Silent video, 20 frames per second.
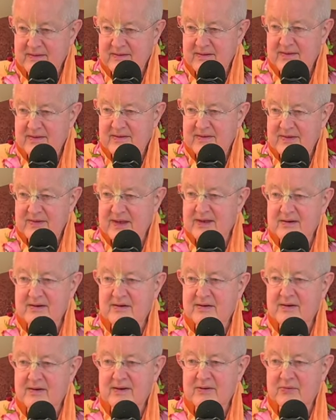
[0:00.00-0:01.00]
than
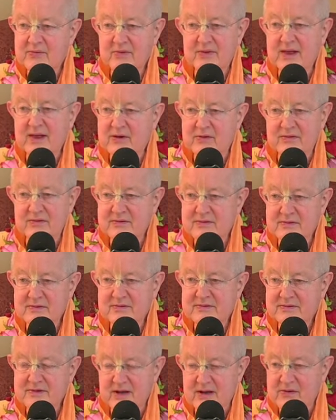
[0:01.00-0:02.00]
without
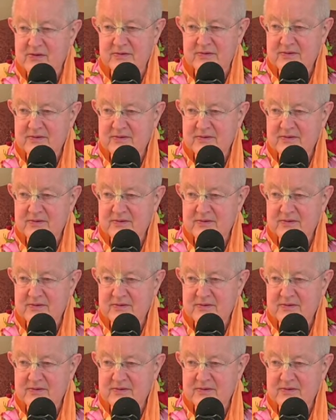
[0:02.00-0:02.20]
sound.